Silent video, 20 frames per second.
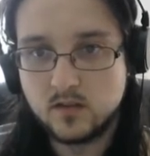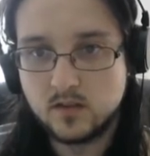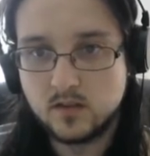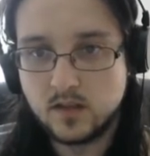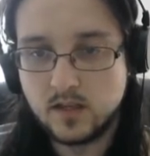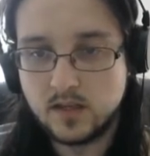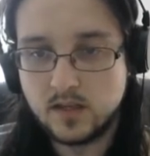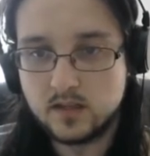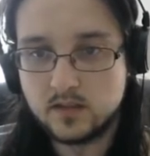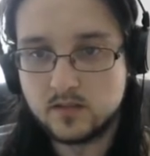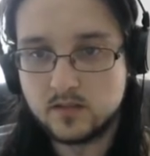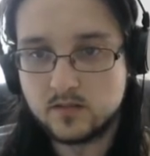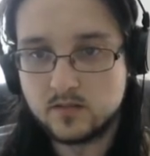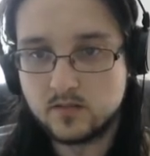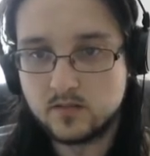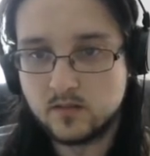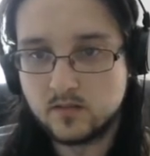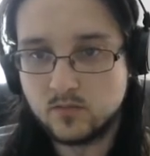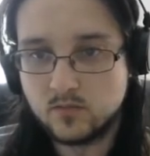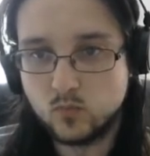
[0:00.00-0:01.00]
and
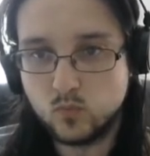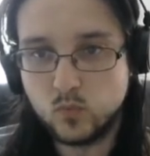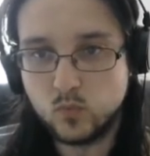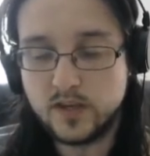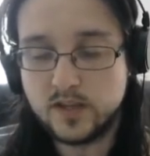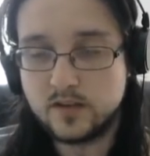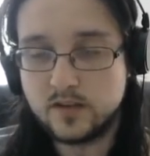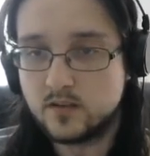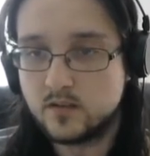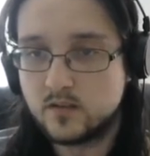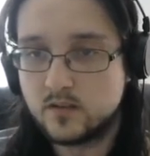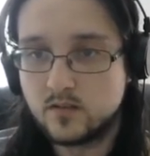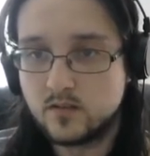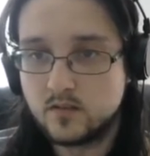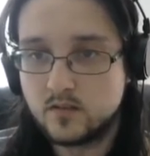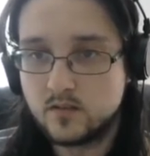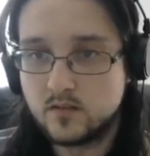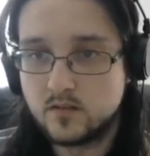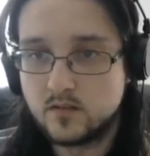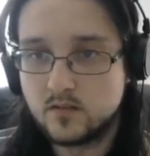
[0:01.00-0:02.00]
win.
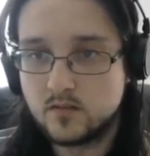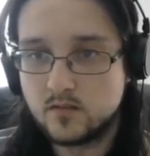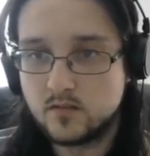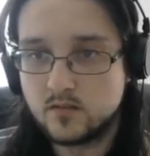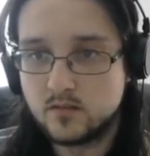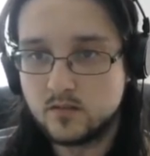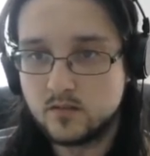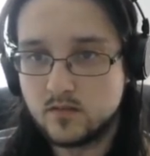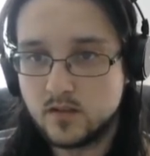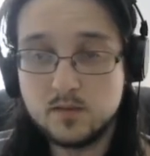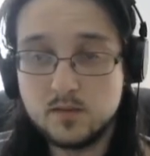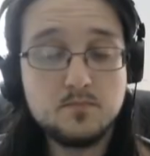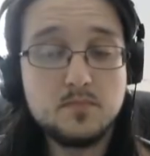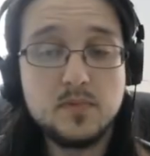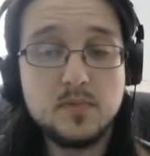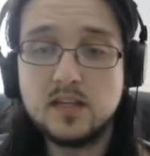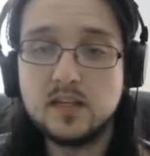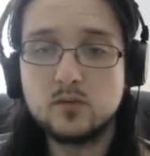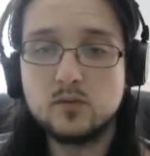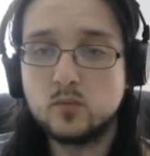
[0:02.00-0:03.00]

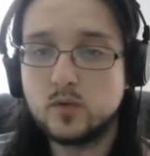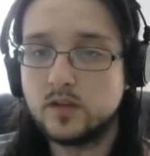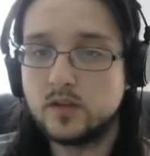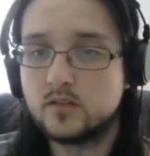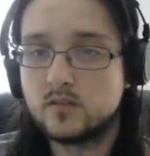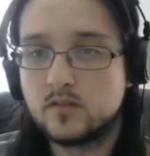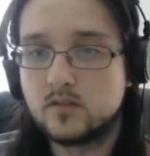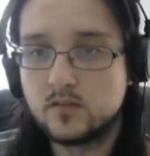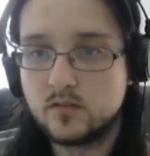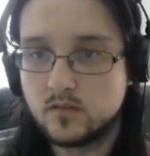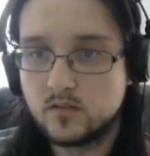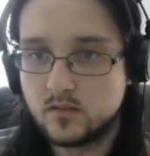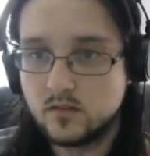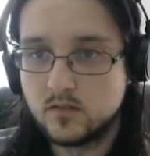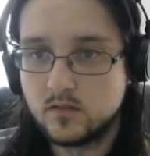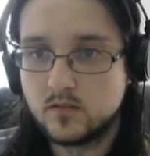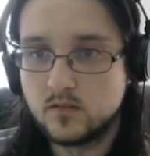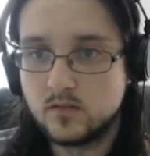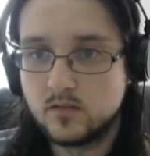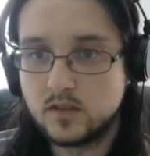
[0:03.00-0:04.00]
Immediate win.
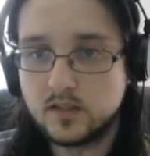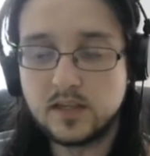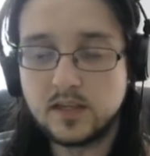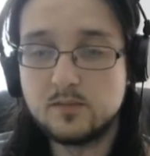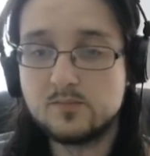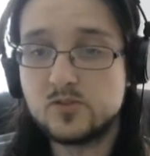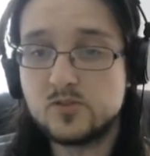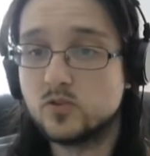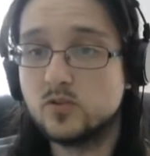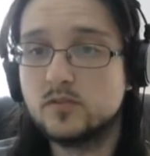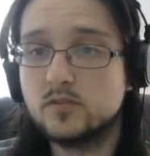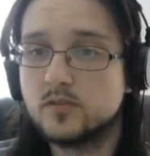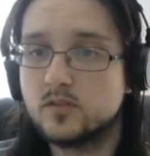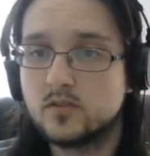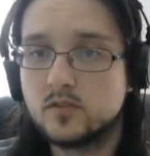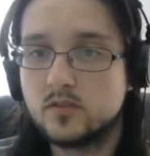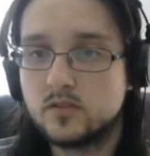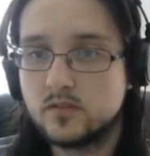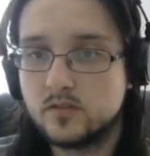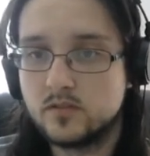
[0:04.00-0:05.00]
The game is over.
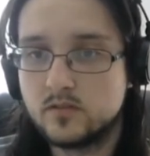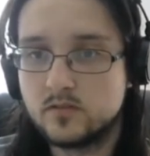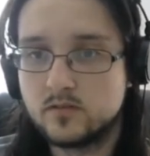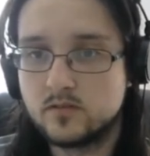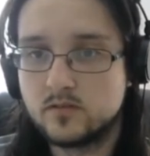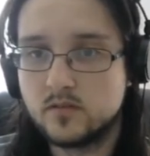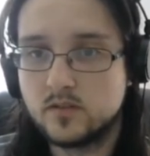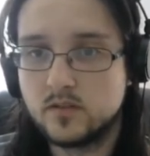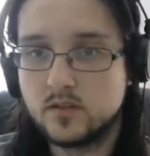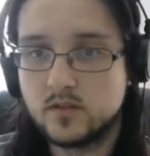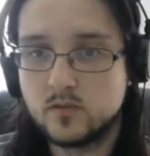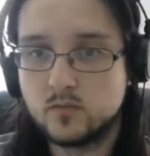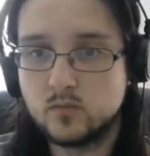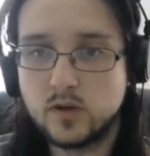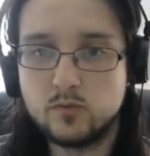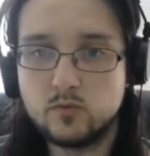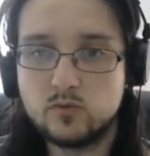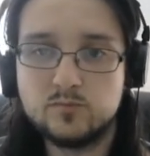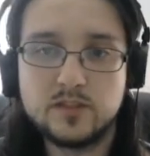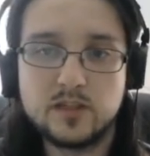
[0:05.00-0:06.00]

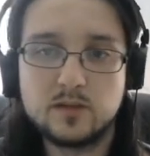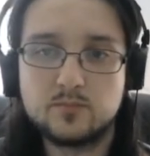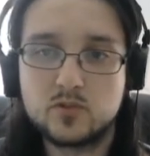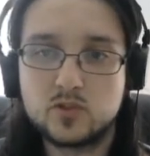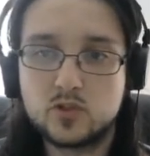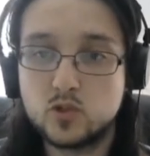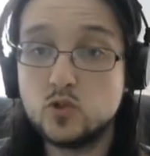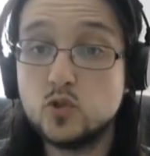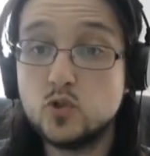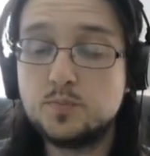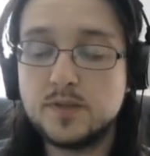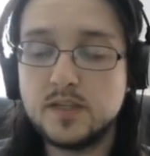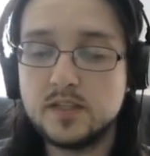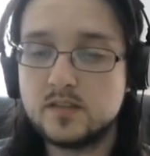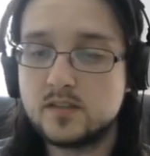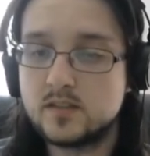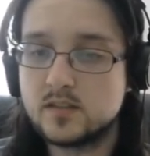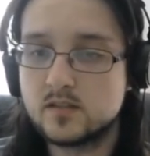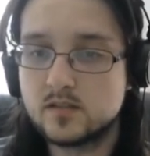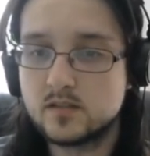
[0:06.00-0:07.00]
White will be up 2
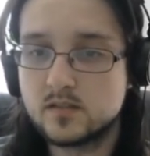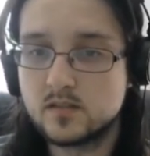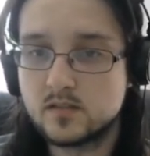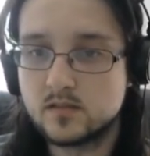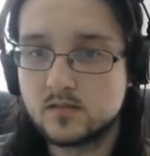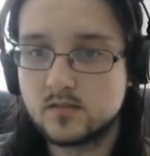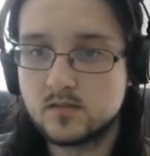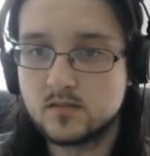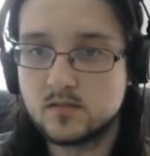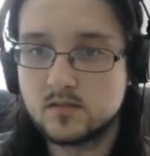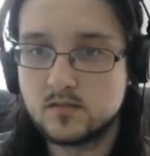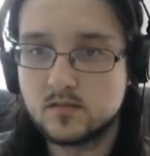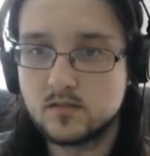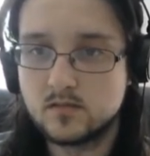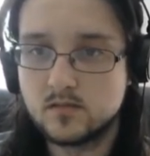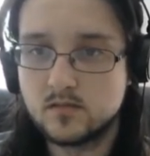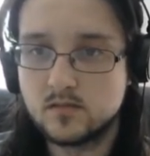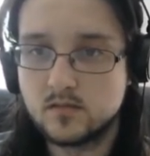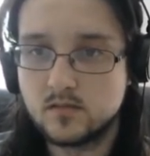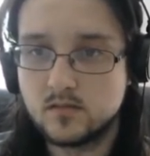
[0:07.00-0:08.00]
pieces.
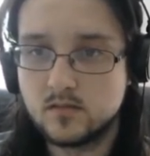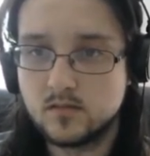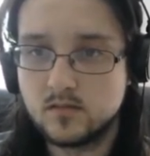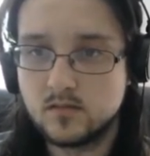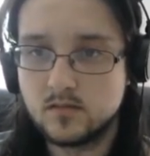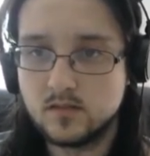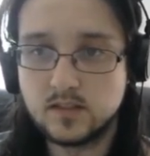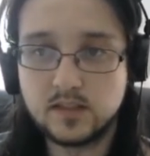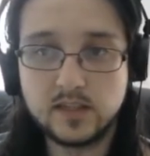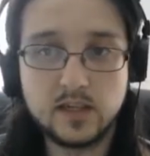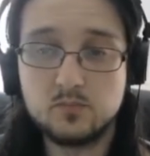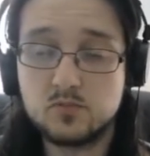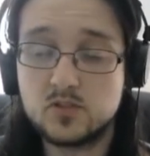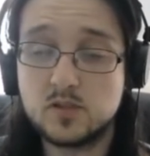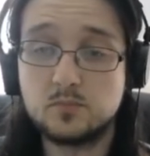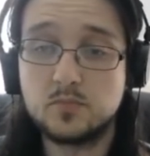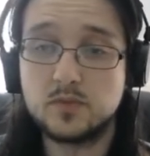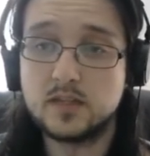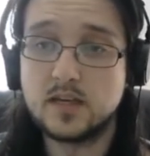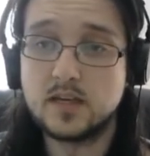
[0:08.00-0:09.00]
The game simply